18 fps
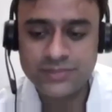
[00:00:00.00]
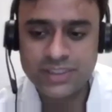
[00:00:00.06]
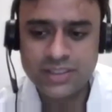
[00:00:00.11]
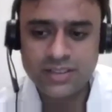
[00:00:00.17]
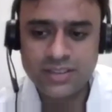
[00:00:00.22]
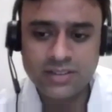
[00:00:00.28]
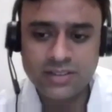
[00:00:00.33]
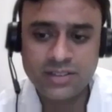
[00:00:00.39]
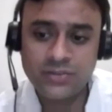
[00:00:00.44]

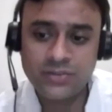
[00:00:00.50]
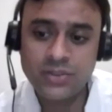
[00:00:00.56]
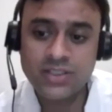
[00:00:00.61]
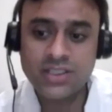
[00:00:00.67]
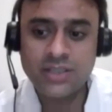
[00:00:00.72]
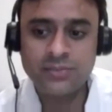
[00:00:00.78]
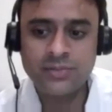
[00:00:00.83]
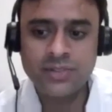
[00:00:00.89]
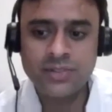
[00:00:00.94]
It was
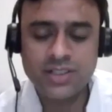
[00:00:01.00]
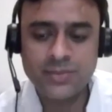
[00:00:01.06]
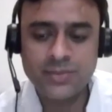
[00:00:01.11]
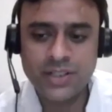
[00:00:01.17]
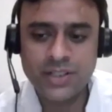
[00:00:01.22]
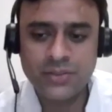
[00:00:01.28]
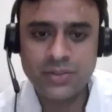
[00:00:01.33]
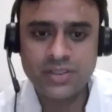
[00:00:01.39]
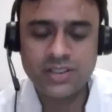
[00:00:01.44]
submerged, but
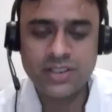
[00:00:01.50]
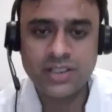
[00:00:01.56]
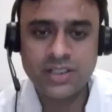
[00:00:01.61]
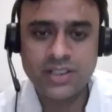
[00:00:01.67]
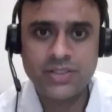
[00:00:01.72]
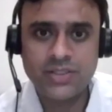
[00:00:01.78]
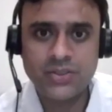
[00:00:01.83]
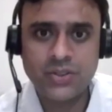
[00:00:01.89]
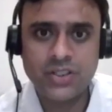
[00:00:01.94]
it was a little
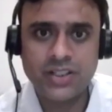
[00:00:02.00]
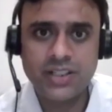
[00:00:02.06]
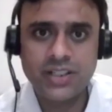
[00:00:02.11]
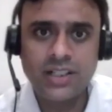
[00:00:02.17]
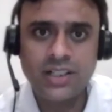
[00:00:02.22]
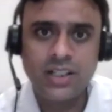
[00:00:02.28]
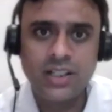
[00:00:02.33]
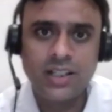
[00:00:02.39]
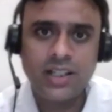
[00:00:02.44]
bit solid.
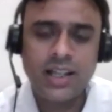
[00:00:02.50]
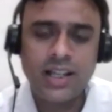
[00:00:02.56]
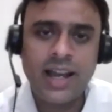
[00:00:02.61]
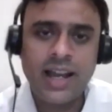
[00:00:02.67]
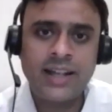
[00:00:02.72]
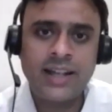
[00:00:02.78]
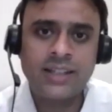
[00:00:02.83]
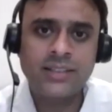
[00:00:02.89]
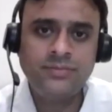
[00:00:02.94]

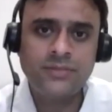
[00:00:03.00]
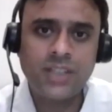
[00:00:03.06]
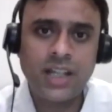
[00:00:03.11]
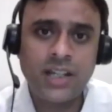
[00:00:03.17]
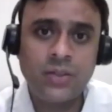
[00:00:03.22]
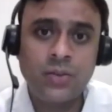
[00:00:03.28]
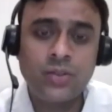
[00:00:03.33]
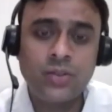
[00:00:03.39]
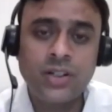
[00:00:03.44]
And I
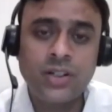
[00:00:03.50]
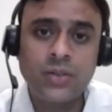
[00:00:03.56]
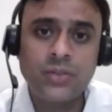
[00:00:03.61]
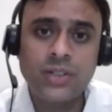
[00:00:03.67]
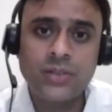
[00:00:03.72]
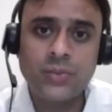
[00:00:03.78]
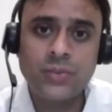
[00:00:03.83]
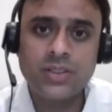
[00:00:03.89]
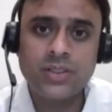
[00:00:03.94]
looked down.
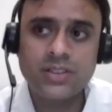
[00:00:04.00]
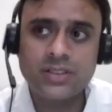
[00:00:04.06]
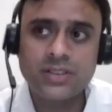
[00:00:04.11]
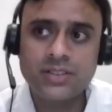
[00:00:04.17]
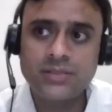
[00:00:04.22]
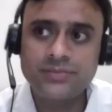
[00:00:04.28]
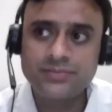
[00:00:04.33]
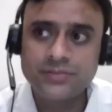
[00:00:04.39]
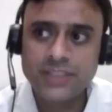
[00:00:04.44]
It was
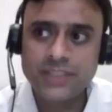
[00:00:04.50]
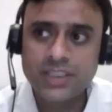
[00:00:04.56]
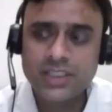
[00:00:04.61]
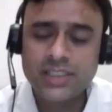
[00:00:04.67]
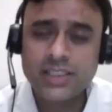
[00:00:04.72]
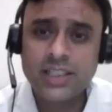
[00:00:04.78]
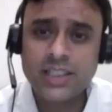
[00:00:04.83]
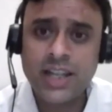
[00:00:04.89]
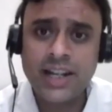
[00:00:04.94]
a
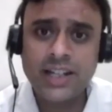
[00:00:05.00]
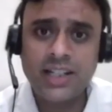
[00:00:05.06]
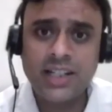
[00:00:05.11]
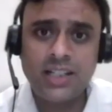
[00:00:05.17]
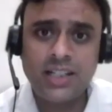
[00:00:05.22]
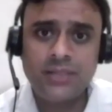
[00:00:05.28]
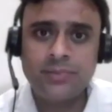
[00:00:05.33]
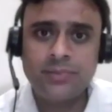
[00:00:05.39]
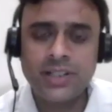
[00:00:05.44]

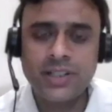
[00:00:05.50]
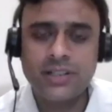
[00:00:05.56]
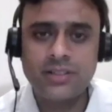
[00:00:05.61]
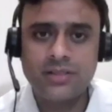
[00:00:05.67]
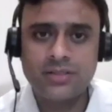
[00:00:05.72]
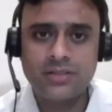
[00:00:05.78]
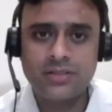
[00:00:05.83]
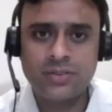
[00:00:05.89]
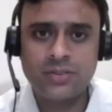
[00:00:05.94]
slightly big
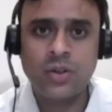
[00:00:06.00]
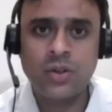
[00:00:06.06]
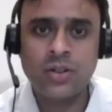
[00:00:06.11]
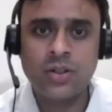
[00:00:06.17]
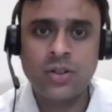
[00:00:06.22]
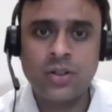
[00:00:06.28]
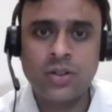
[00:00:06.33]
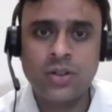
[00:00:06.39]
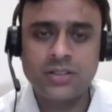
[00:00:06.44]

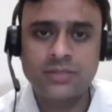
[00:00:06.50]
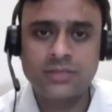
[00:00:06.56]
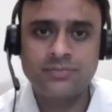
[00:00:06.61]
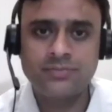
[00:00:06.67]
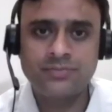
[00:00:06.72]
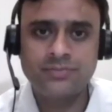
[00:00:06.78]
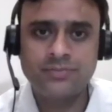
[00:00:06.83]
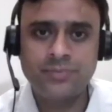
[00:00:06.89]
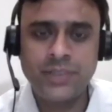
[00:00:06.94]
rock
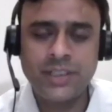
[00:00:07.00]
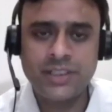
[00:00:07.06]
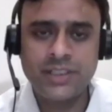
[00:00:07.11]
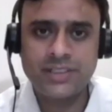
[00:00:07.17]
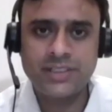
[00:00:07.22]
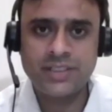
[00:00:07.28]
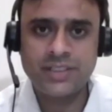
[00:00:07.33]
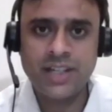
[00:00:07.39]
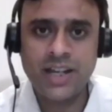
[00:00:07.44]

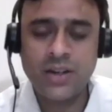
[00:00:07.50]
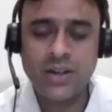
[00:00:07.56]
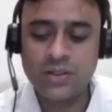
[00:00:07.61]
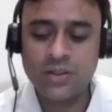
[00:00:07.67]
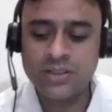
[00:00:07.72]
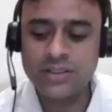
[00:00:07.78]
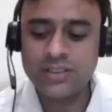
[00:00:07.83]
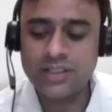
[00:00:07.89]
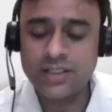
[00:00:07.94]
piece on
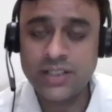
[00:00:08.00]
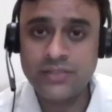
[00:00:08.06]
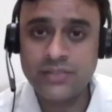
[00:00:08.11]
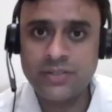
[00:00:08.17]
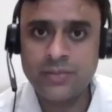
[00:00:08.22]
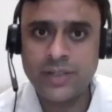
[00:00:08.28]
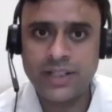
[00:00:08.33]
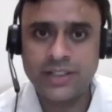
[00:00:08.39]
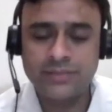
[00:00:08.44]
this
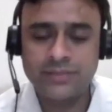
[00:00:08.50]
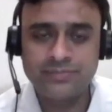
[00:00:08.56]
riverbed.